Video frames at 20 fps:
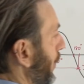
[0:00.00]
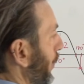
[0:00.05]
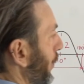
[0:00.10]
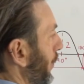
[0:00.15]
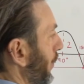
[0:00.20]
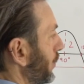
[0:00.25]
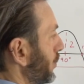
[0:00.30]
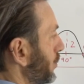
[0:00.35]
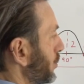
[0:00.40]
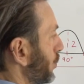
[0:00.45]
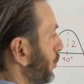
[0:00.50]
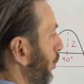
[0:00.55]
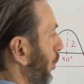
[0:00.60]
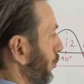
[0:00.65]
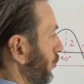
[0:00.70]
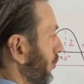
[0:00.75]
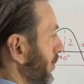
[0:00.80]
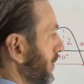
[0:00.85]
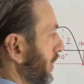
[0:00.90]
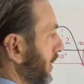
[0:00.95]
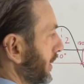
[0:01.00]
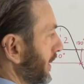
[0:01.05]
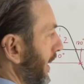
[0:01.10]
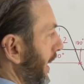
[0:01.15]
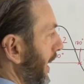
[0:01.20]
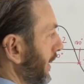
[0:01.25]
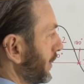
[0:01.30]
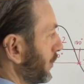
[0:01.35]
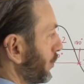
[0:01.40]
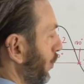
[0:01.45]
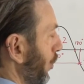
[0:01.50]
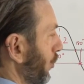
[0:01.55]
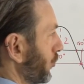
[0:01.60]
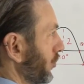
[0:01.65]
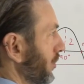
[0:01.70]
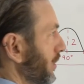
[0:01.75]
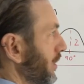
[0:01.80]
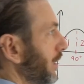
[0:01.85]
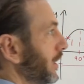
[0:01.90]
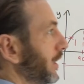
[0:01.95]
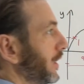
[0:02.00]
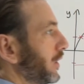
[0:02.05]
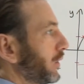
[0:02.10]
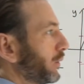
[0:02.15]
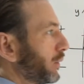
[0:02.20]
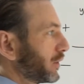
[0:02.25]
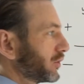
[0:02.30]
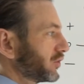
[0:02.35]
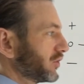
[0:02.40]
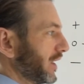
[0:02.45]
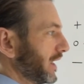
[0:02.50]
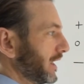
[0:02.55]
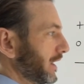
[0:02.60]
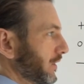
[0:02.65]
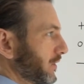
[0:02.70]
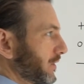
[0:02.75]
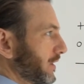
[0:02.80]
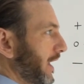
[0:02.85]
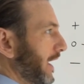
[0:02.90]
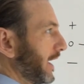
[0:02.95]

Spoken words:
the third quadrant, the tan quadrant, where sine is